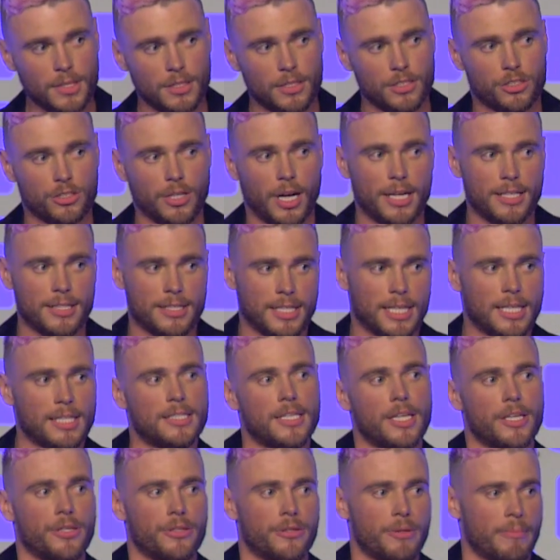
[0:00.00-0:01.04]
trying to
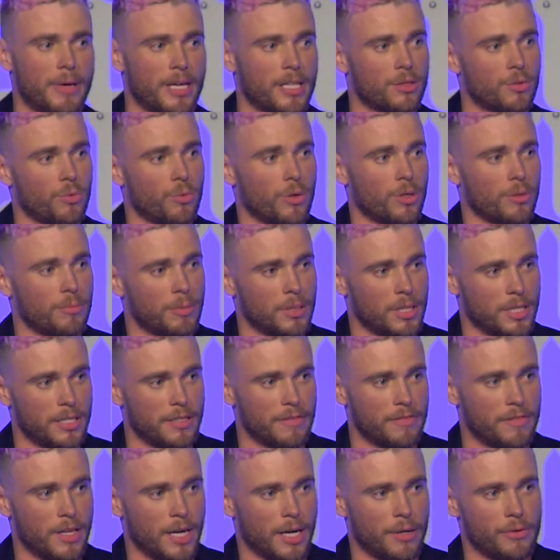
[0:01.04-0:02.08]
continue to make the world
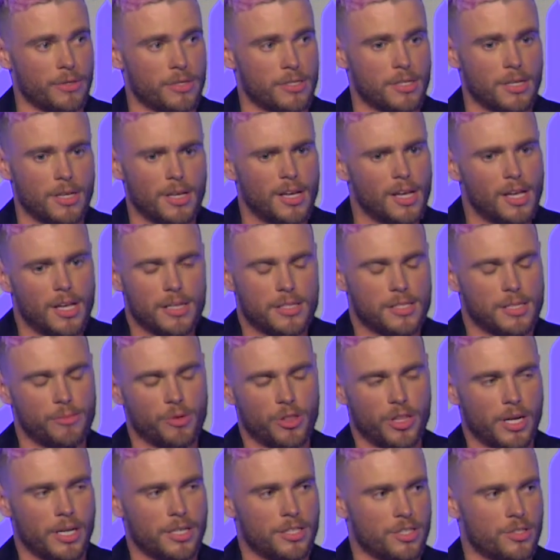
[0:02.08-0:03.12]
believe that I was someone
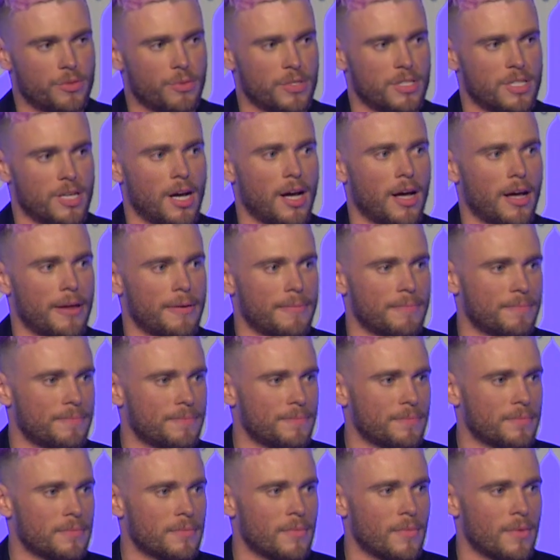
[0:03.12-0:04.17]
that I just was not.
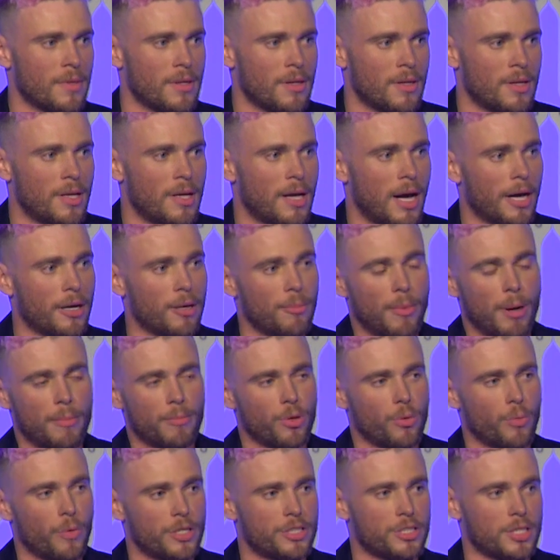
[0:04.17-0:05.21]
I
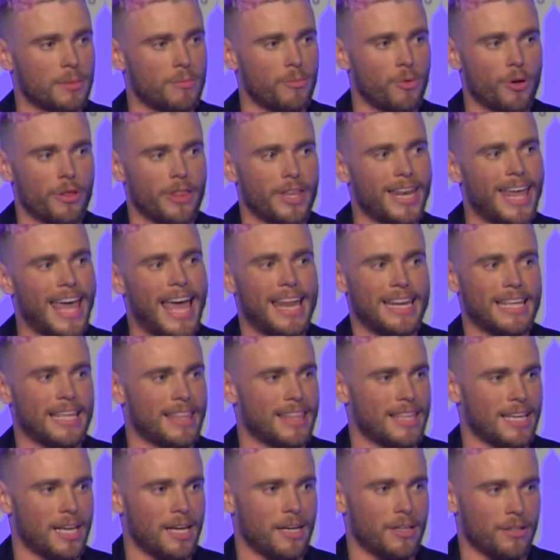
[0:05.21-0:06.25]
remember wishing more than
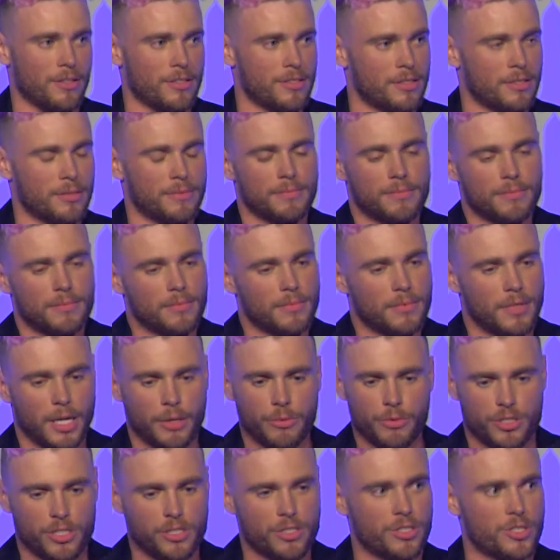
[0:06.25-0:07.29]
anything else that I
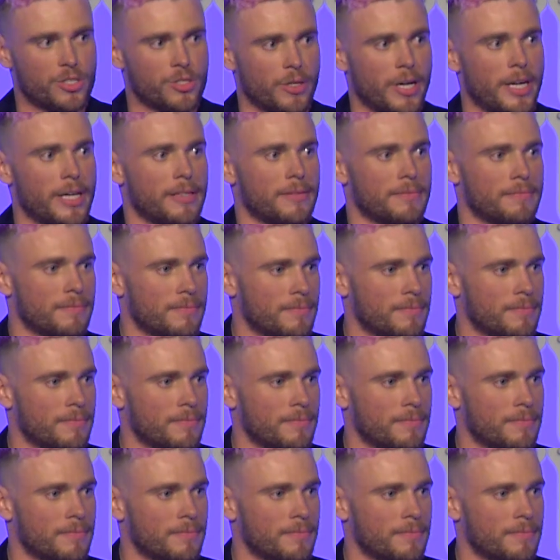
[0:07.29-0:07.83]
were just straight.